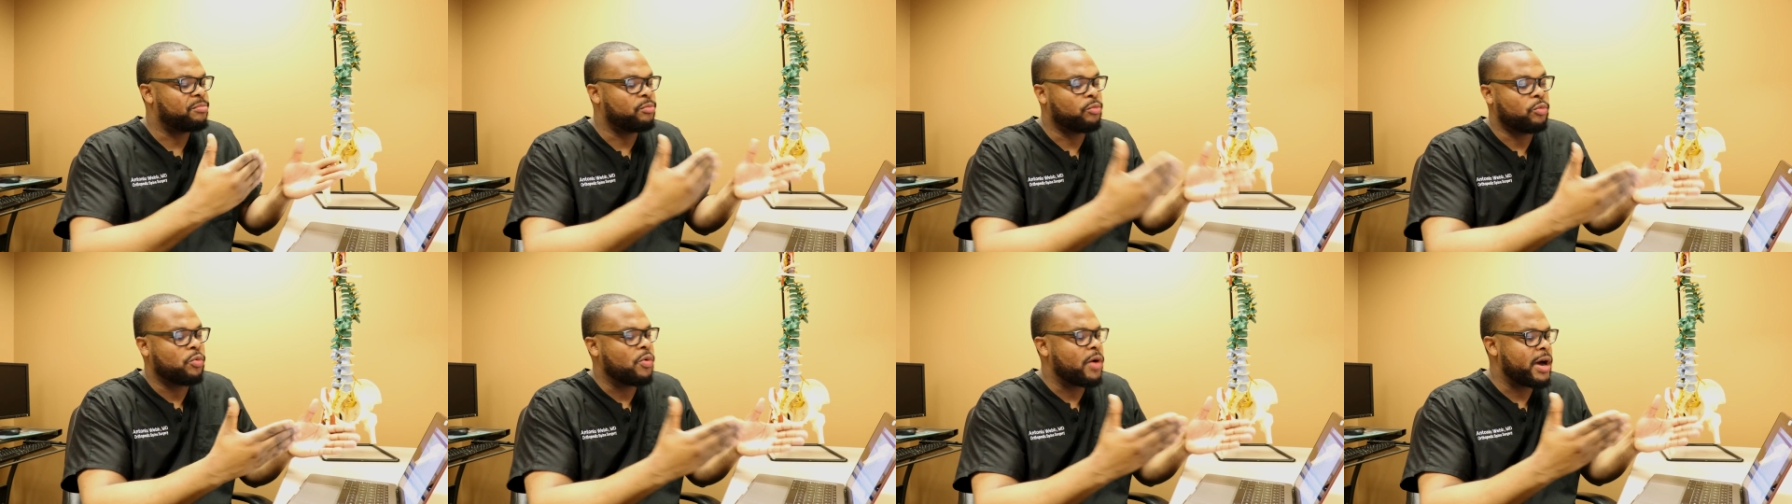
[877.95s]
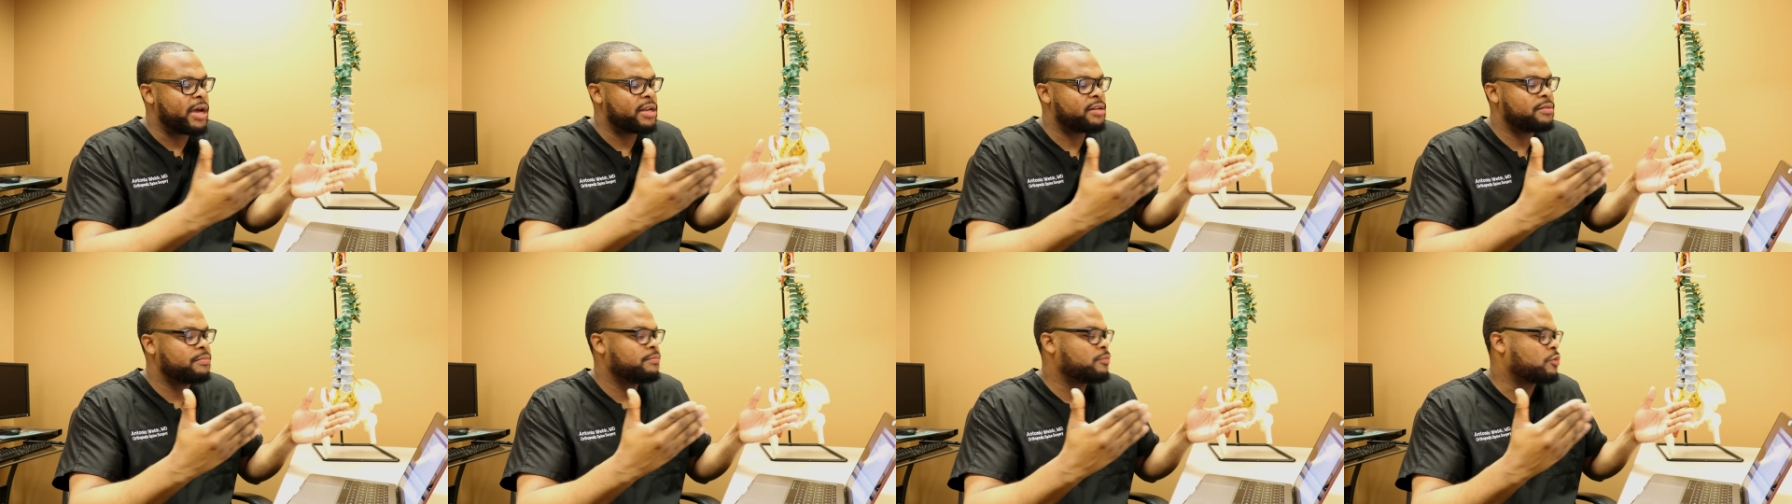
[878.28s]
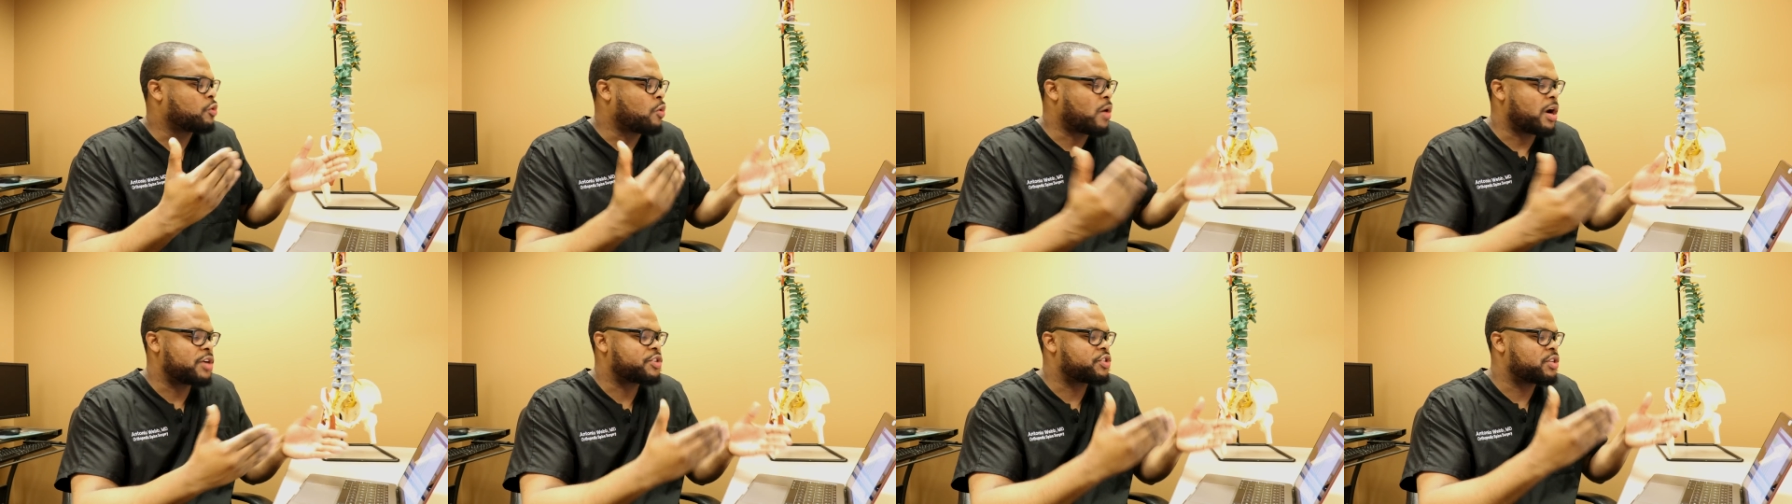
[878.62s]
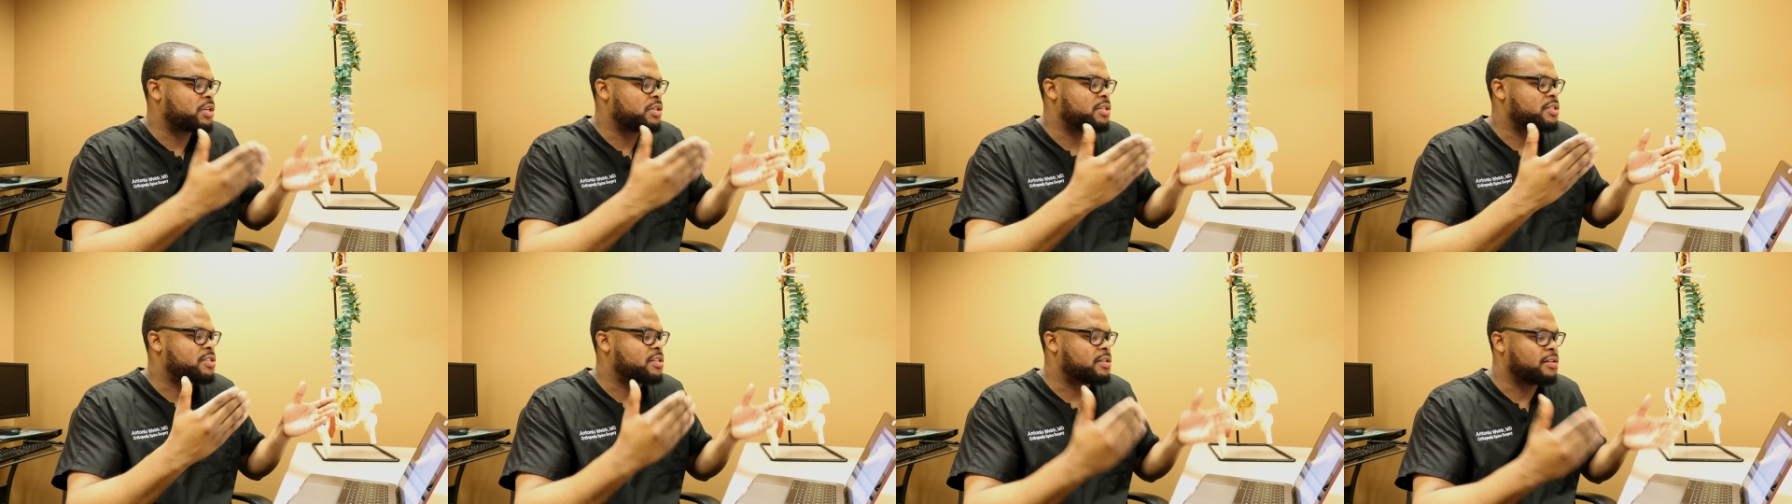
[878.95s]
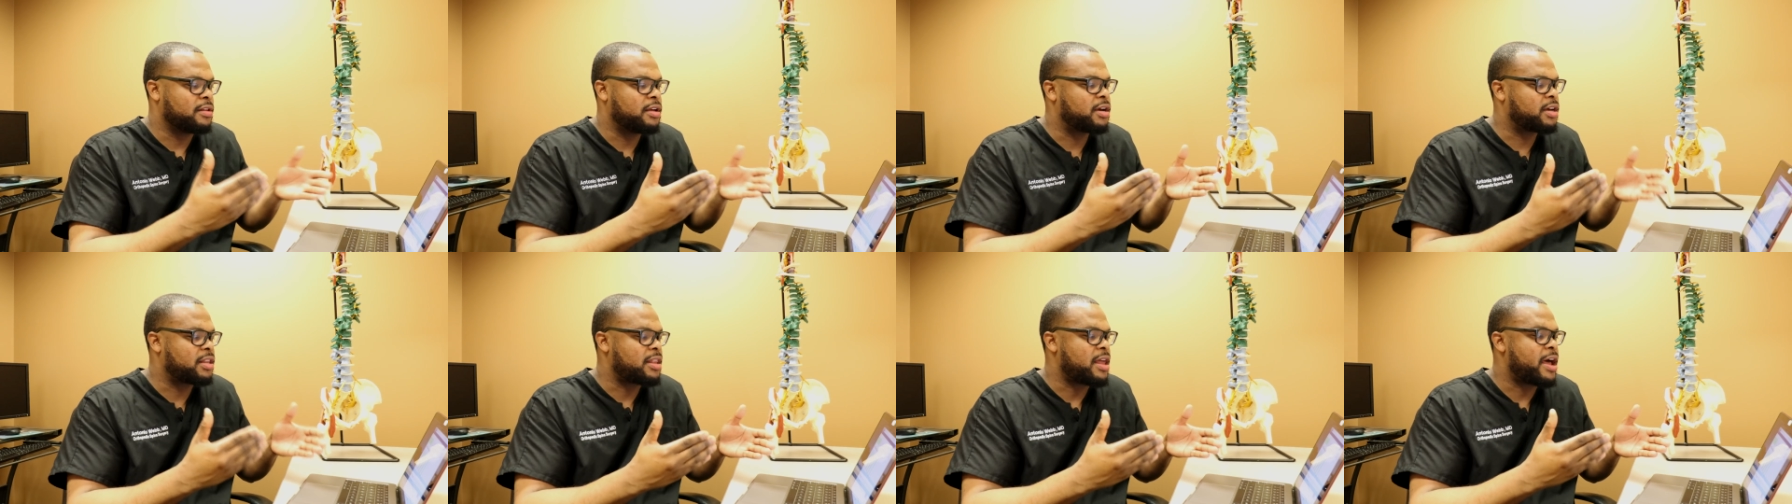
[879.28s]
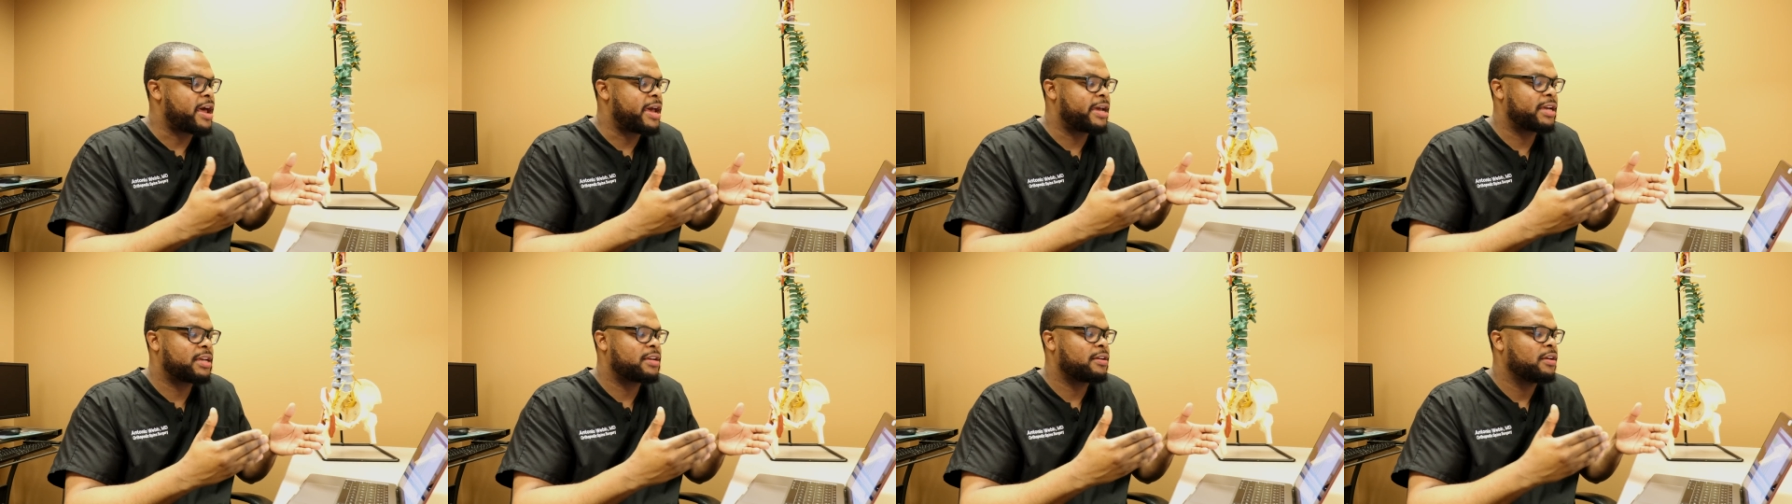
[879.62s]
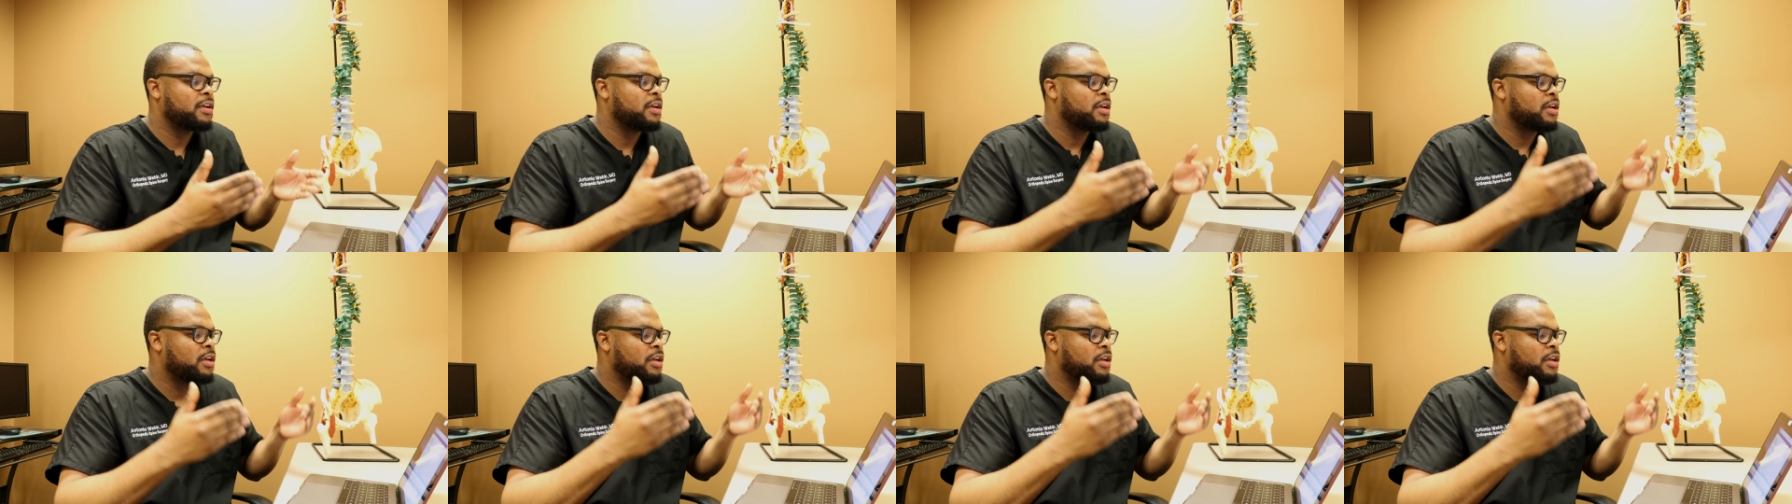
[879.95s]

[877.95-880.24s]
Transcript: what questions look like